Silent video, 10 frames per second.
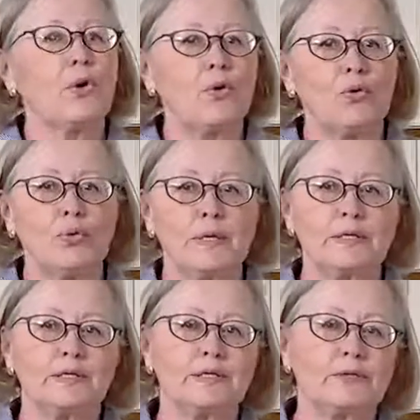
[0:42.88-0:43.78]

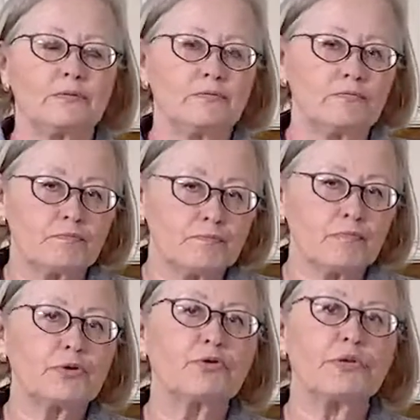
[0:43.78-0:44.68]
always
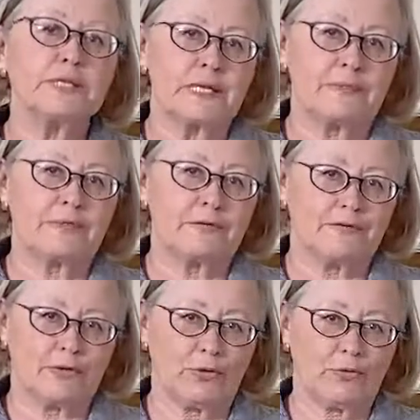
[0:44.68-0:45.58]
two steps
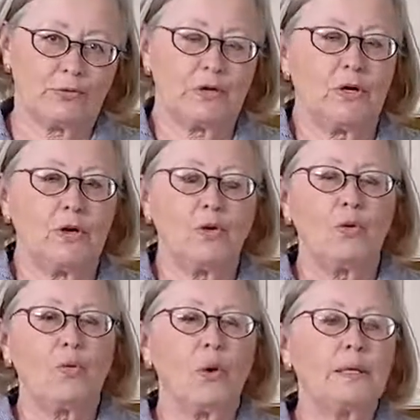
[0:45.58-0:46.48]
involved.
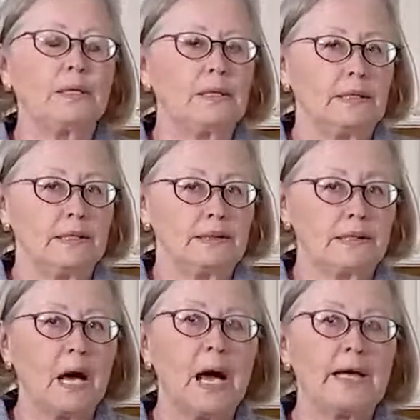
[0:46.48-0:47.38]
One is
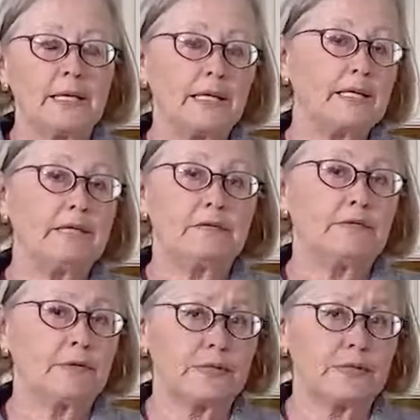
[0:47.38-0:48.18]
high heat for